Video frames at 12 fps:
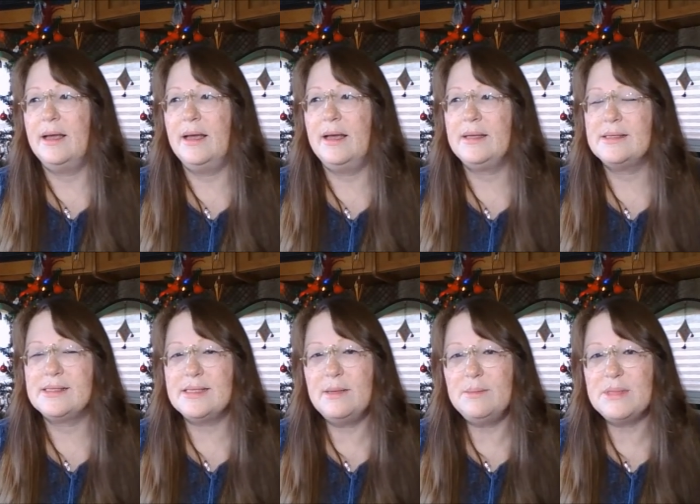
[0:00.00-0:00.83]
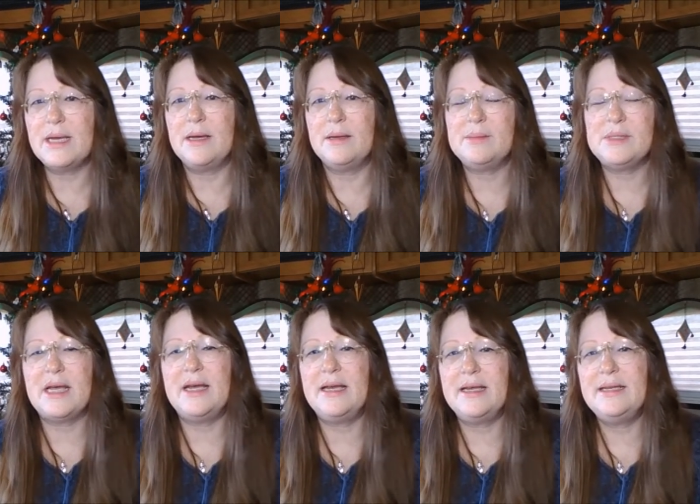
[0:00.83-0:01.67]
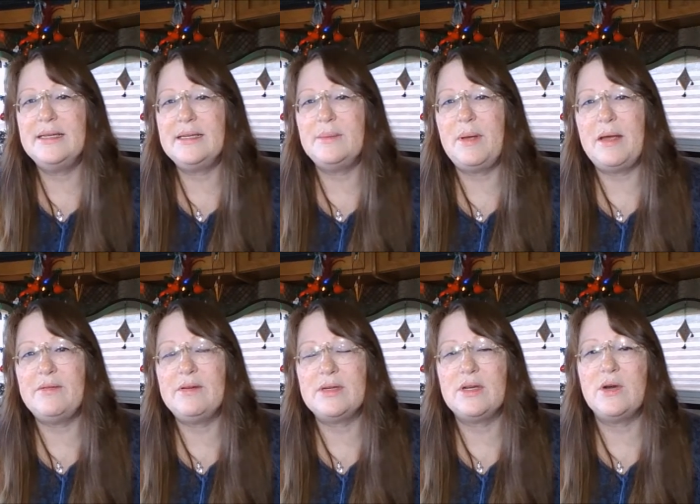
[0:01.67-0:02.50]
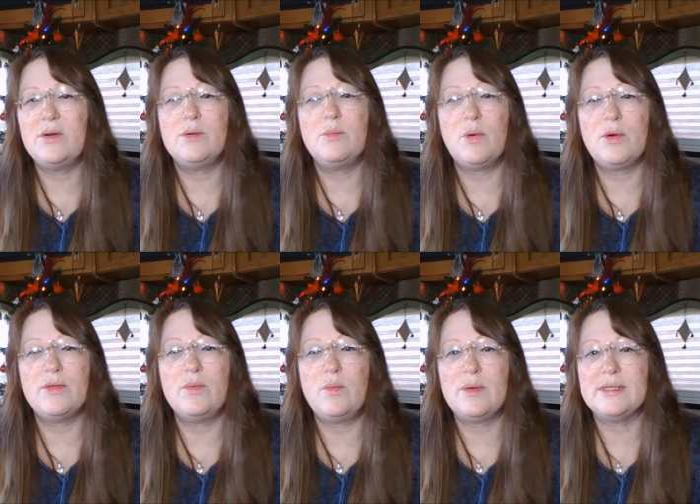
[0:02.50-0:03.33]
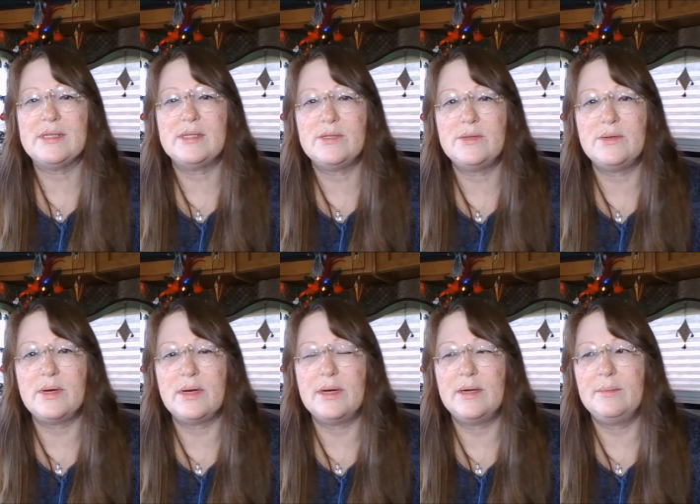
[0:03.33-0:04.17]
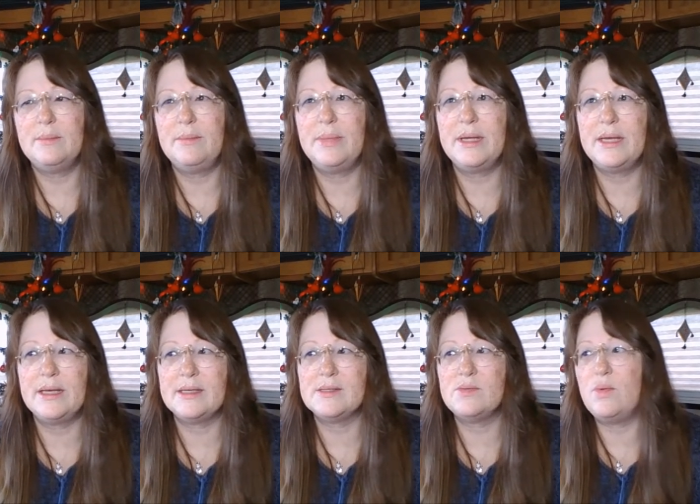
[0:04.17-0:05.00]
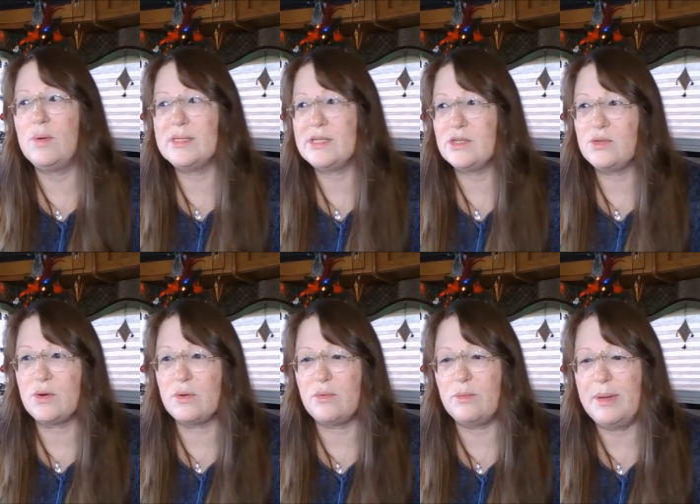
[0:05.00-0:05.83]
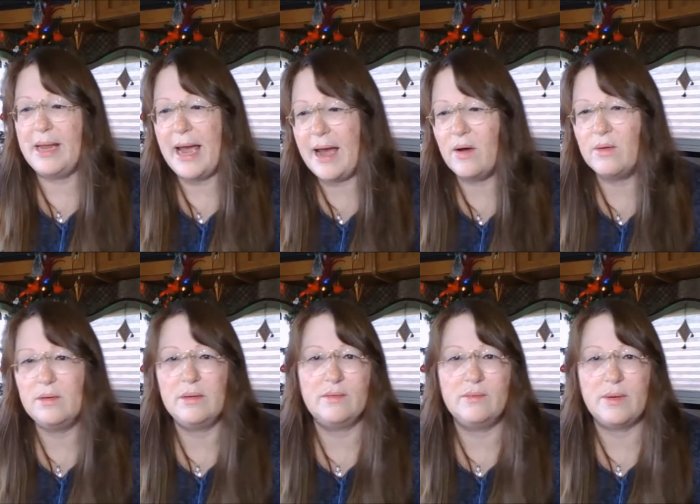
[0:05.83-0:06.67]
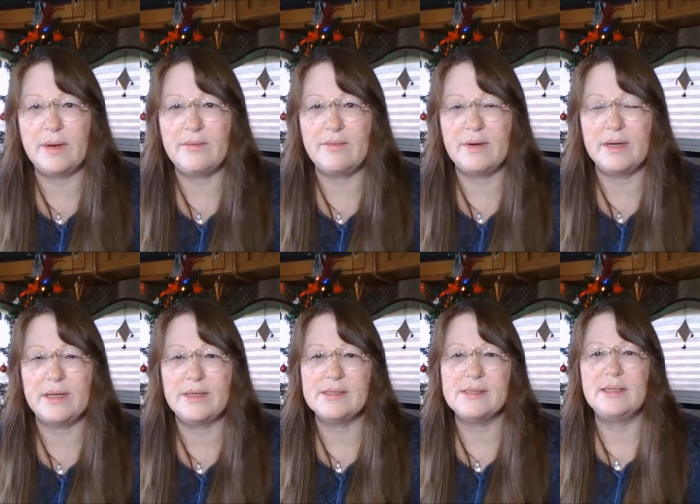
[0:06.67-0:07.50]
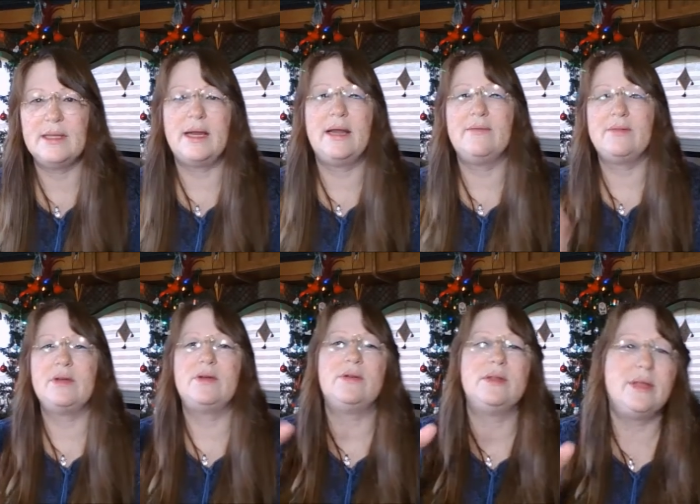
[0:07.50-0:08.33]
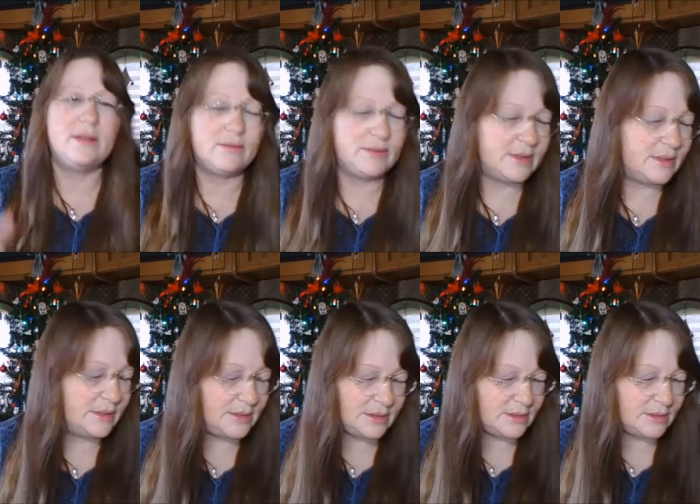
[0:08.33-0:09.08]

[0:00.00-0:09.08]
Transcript: And sometimes I end up having to go to more than one store because one store will be out of whatever it is, and then I have to go to the other one.